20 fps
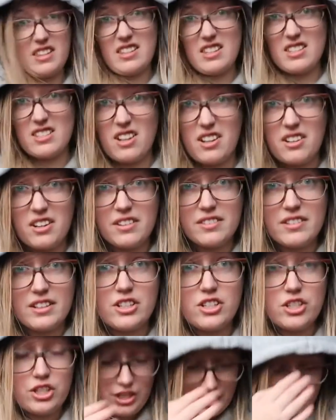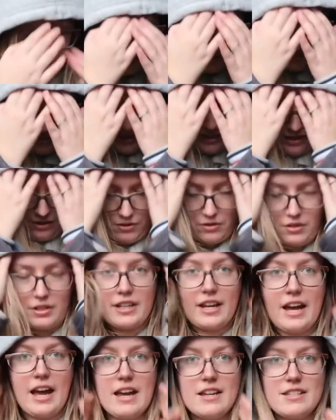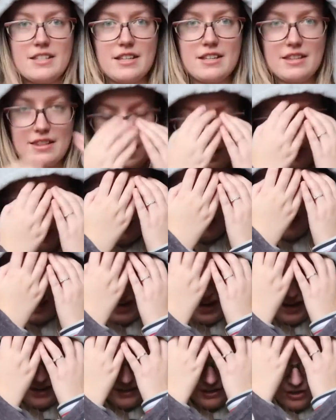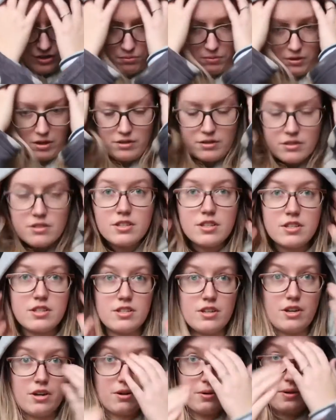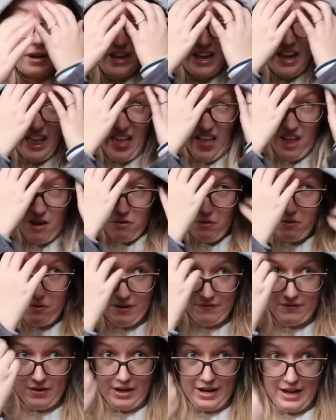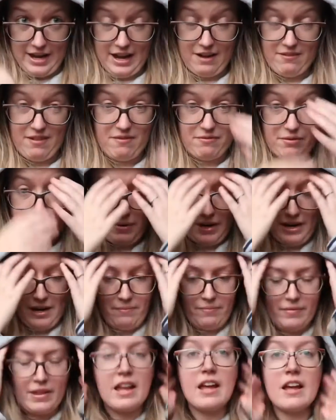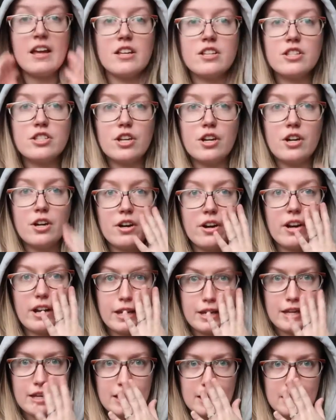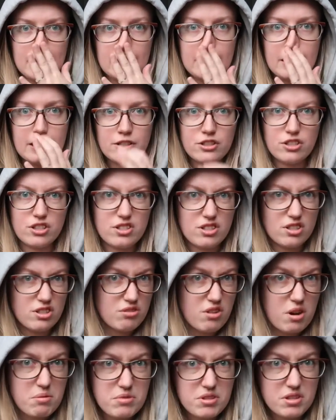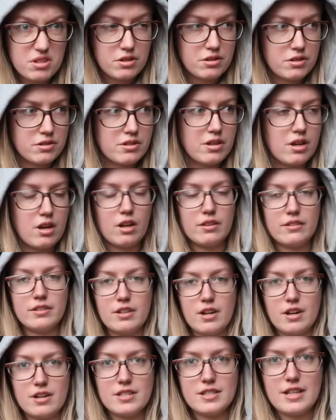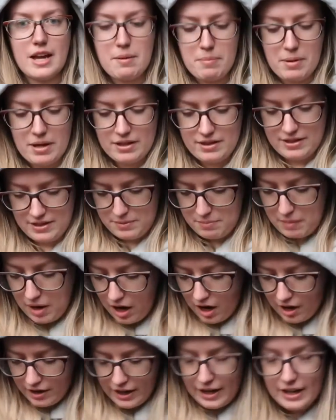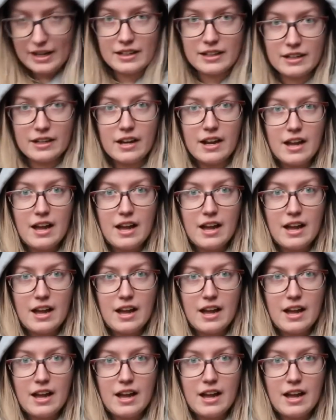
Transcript: that's gone on this year, you couldn't get the iced ones. So, oh, I've got hair everywhere. So he just dropped those on the doorstep this morning